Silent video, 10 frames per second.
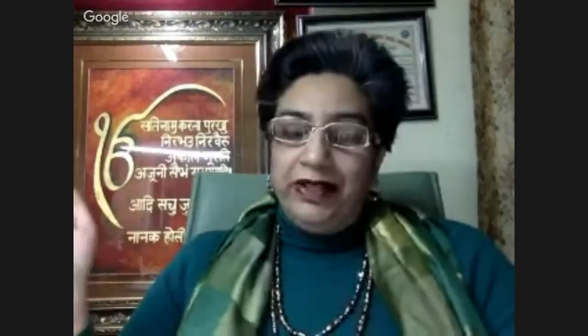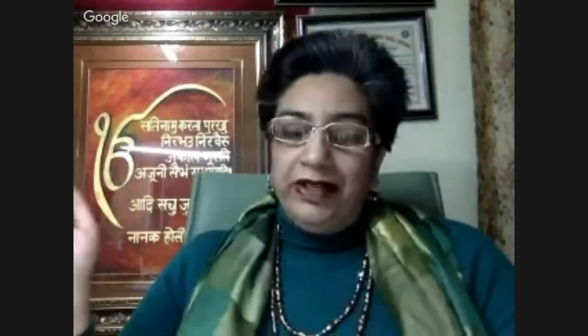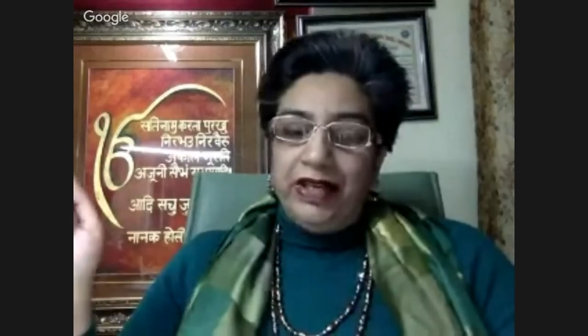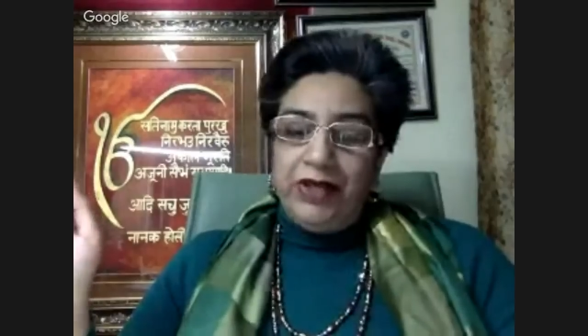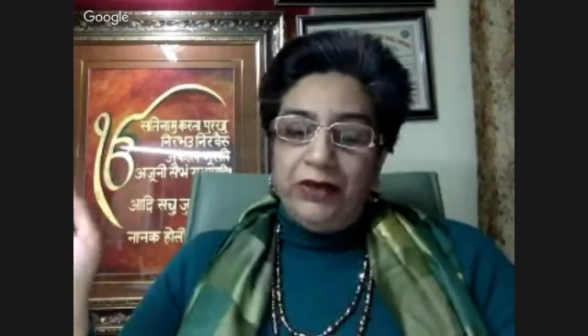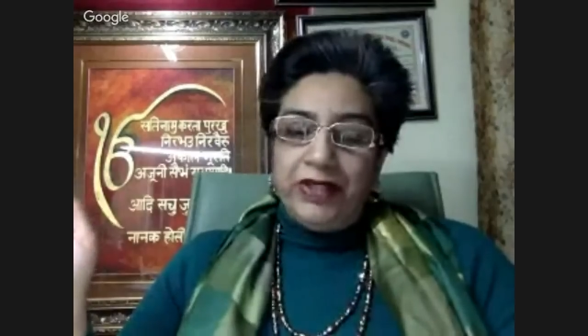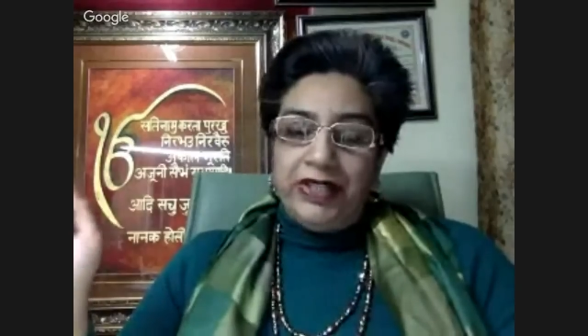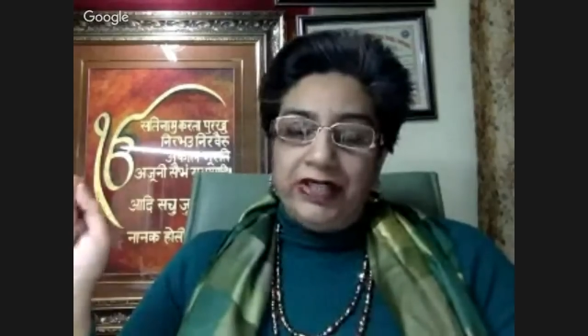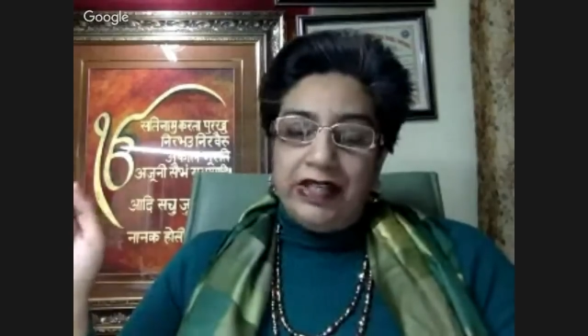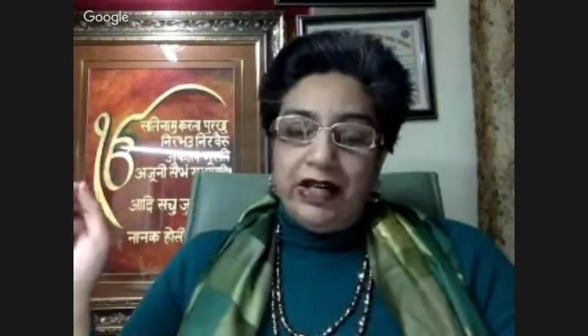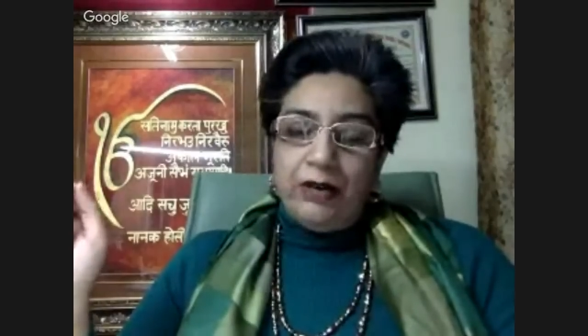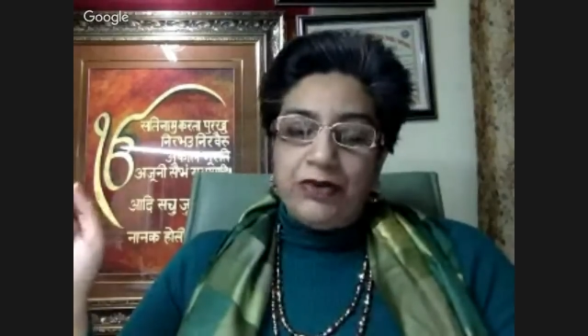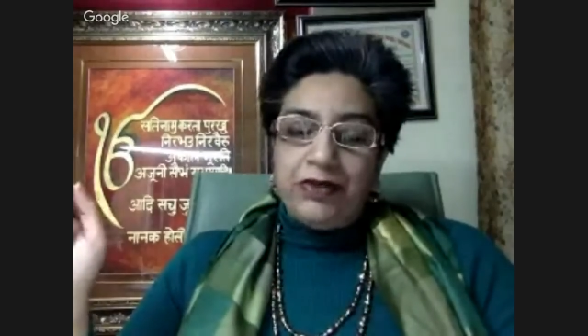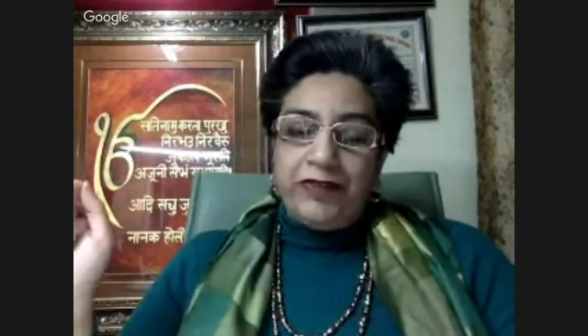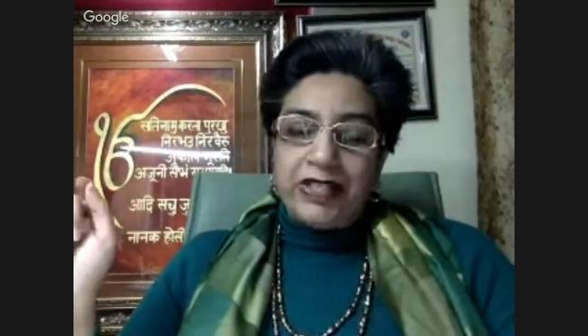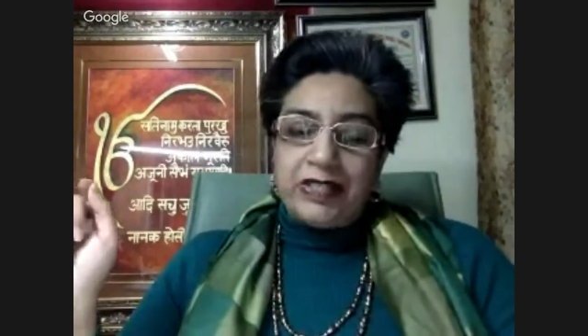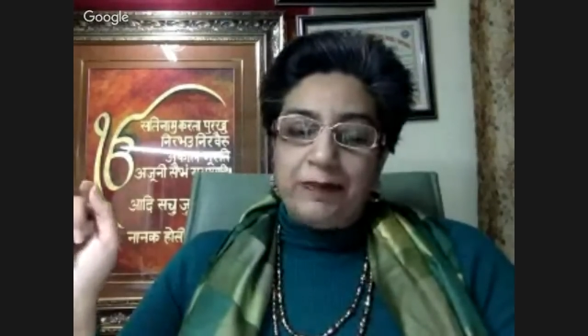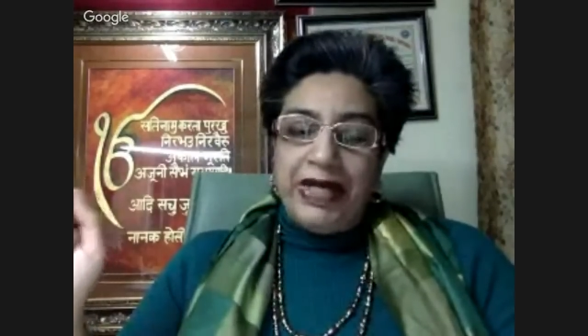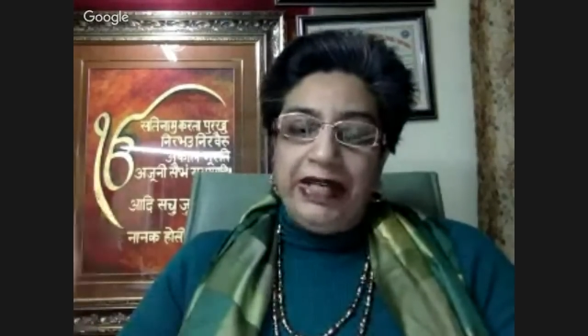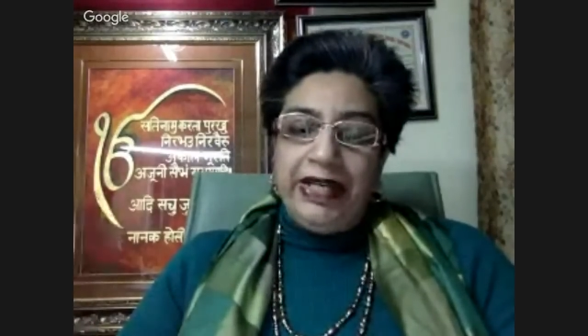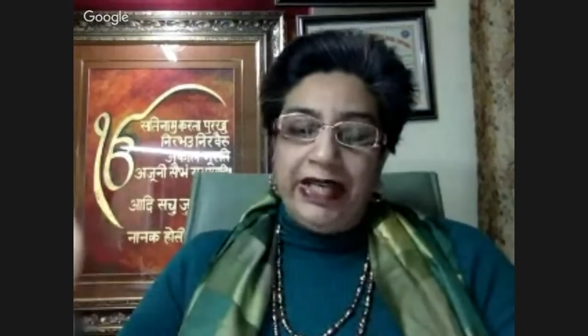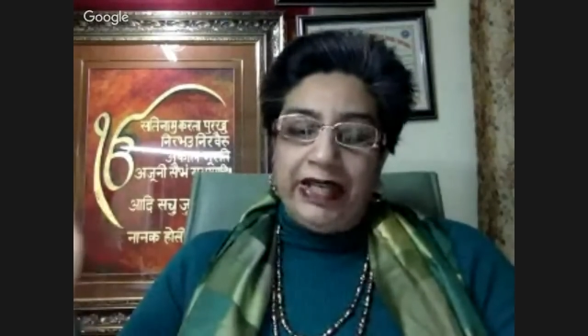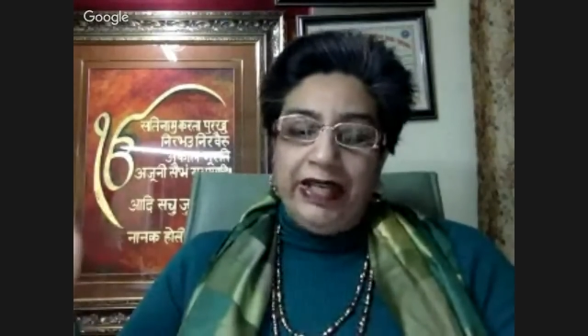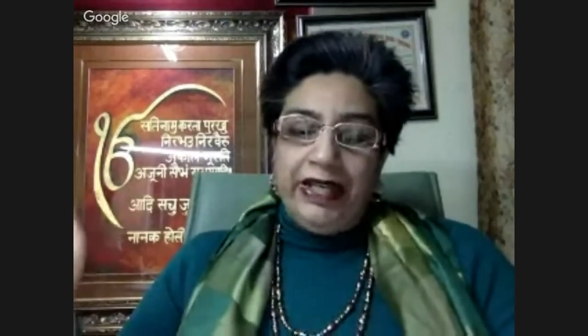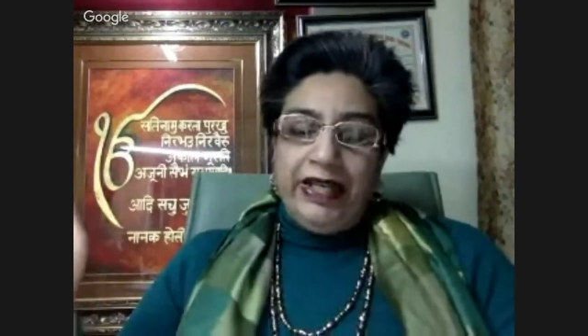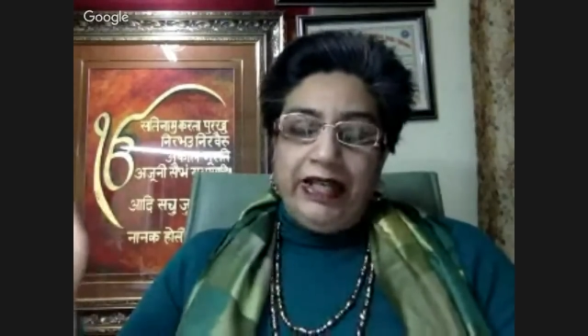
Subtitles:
and we know that it's the house of expending.